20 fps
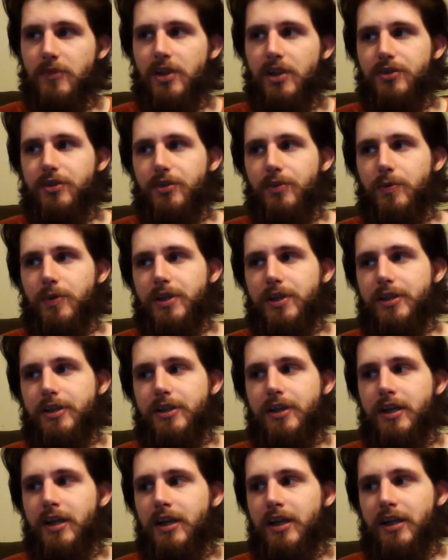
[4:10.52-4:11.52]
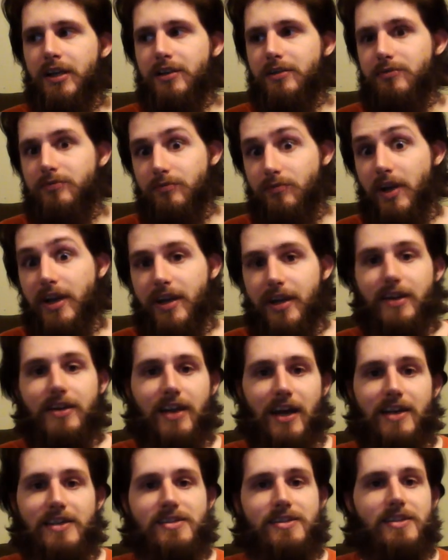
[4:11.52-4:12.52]
you will
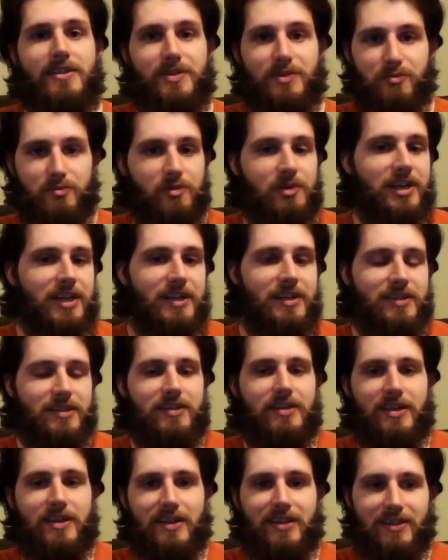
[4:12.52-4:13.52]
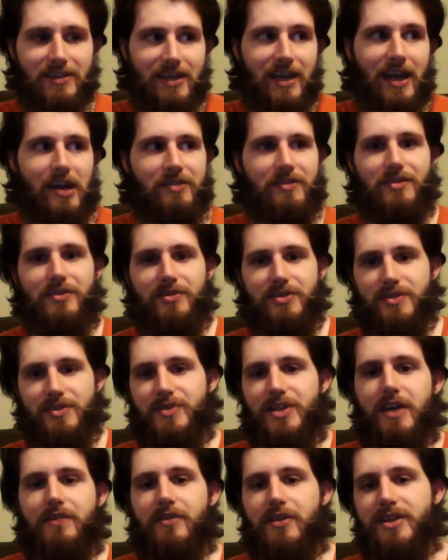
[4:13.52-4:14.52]
recognize this pretty easily, that yeah, there are some
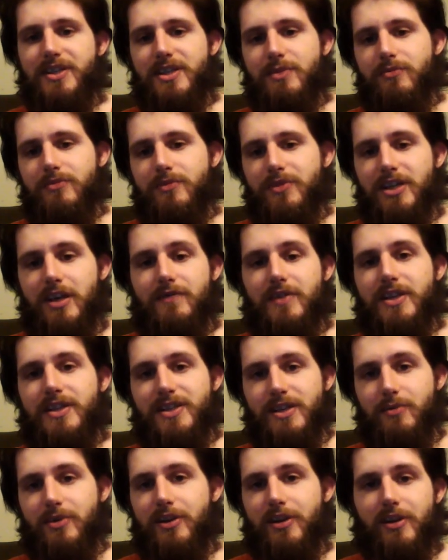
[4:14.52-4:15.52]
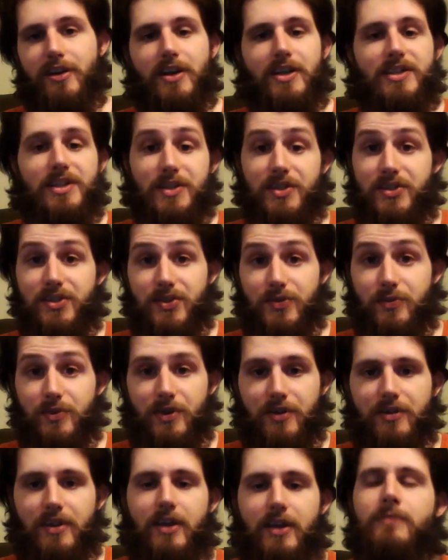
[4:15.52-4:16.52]
definite similarities, and this is a
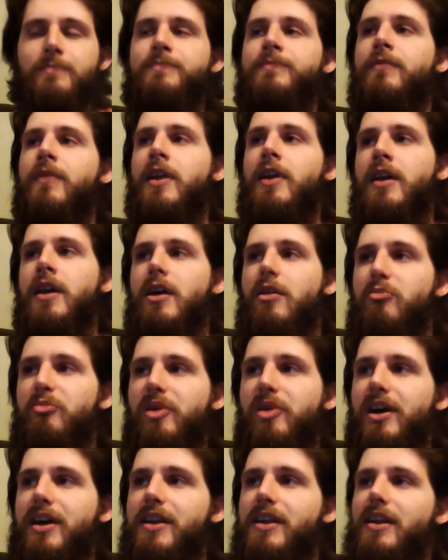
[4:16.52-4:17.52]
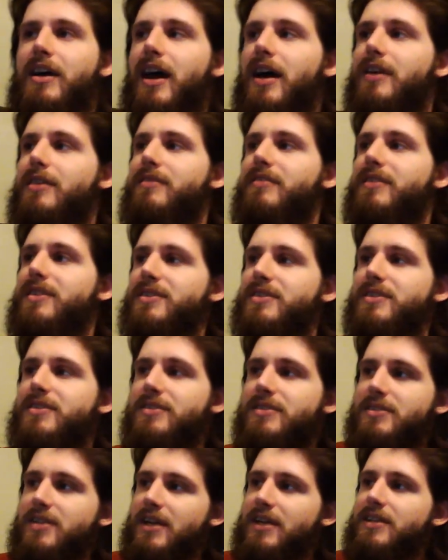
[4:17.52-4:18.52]
real thing. But
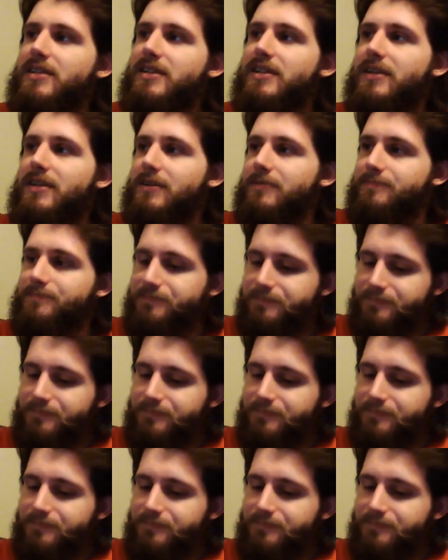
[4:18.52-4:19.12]
this technique